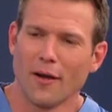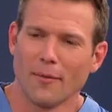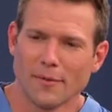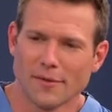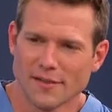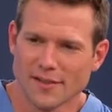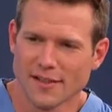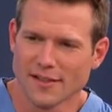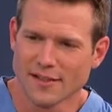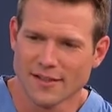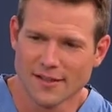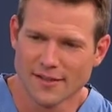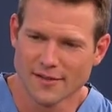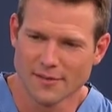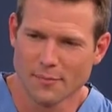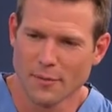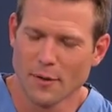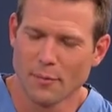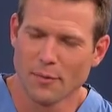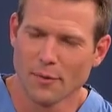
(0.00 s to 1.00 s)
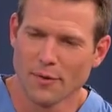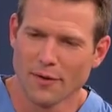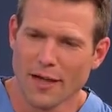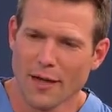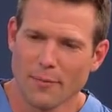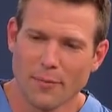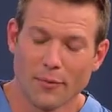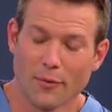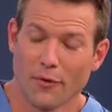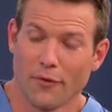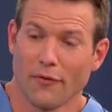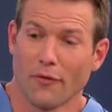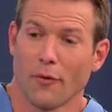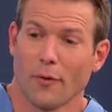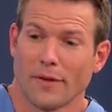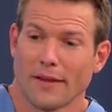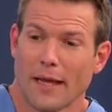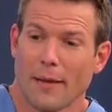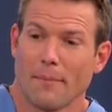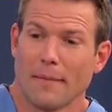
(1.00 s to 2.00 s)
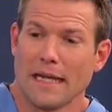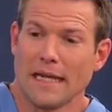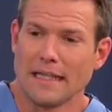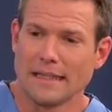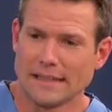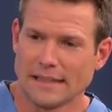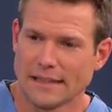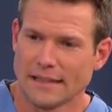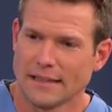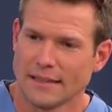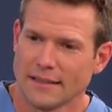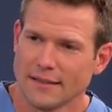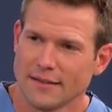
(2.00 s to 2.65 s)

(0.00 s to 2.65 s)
gum disease because people, a lot of people don't even know what that means.